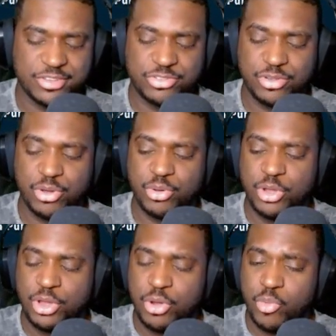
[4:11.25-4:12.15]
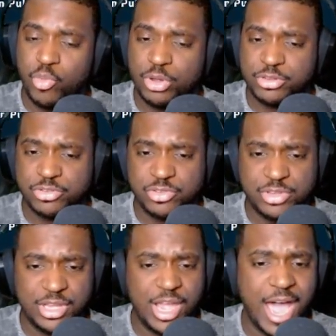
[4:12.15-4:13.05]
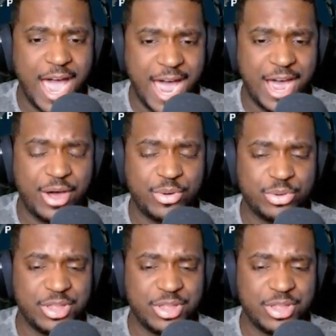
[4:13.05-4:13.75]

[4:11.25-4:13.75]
So we'll see how